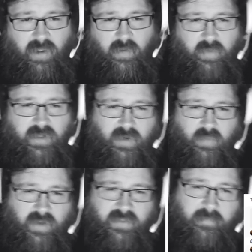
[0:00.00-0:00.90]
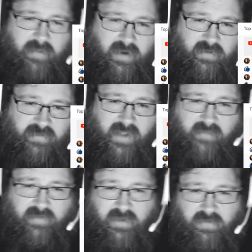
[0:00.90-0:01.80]
"We don't want the parents to have
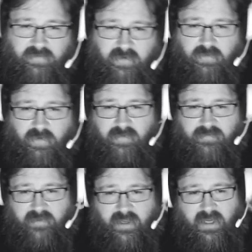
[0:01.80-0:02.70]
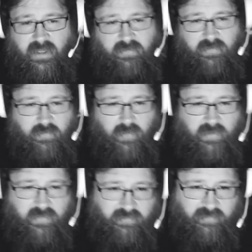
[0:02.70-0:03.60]
any concerns over finances throughout
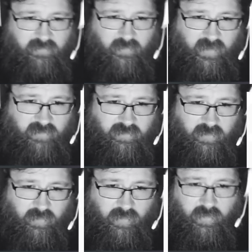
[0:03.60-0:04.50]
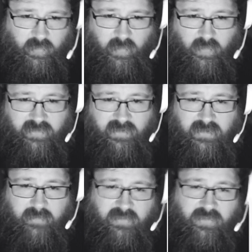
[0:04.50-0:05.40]
this situation, nor do we want to
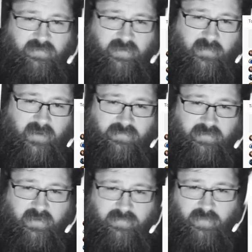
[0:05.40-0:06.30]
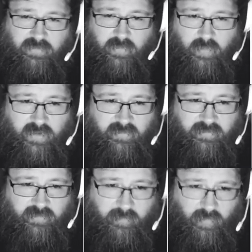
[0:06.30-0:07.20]
limit the generosity of those who want to
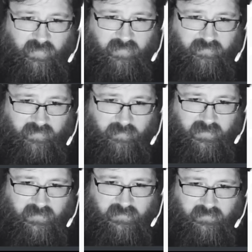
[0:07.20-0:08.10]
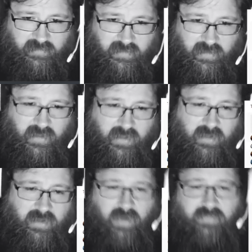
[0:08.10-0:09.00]
support the family.
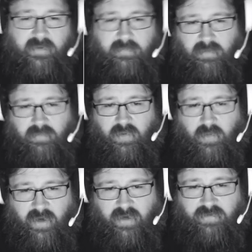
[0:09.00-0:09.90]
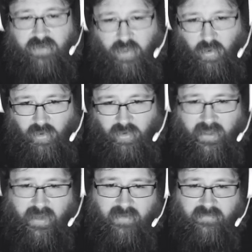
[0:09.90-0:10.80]
GoFundMe requires a goal.
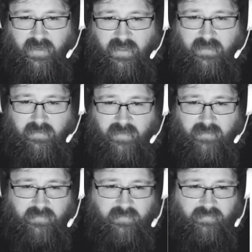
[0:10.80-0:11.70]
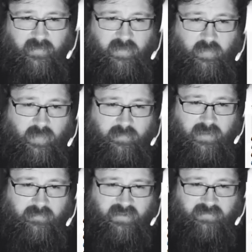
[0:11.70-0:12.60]
However, any amount for the family will be a
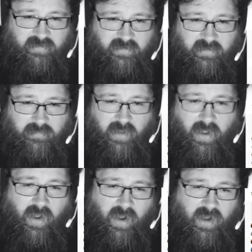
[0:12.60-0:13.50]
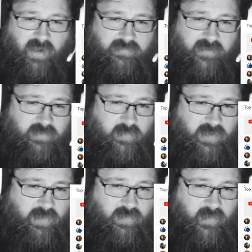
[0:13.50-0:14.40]
blessing to them. All funds will
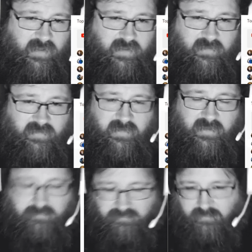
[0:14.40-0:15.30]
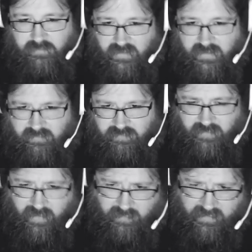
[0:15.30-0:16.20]
go directly to the blank
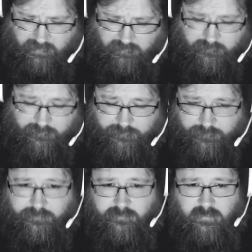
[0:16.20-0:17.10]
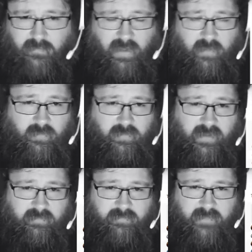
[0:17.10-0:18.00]
family." No, I
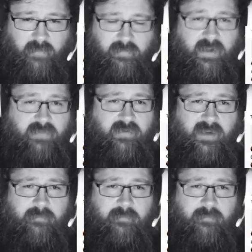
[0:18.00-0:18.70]
can't pronounce the name.